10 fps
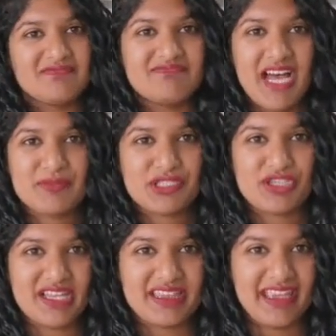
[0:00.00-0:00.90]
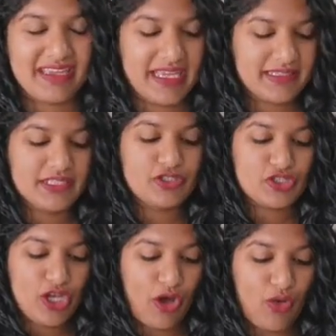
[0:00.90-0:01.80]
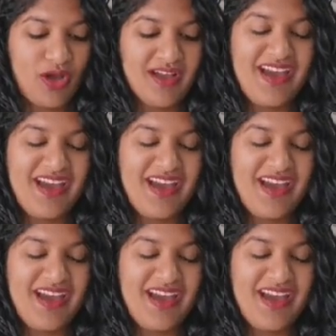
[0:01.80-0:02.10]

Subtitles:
I'm just not there yet. So